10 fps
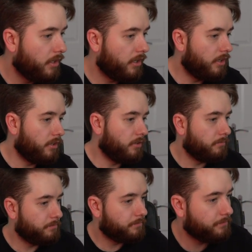
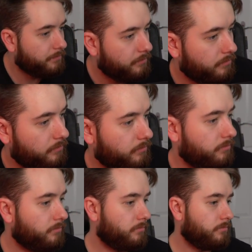Um,
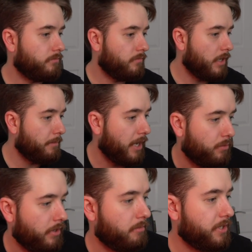I'm back.
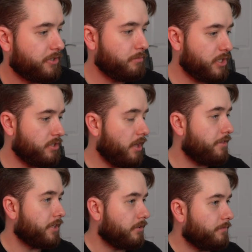What I missed? You missed
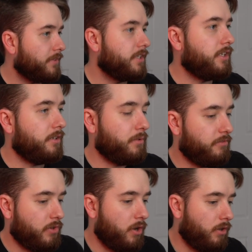nothing.
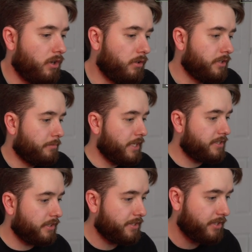We've got only a bit
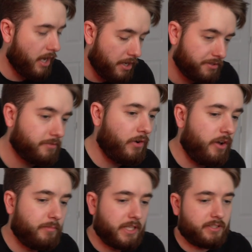till it starts.
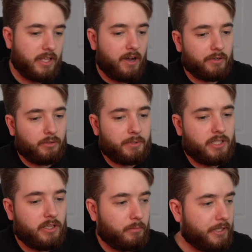Five minutes now, and it'll
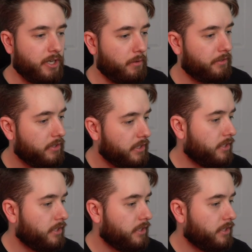be it'll be going.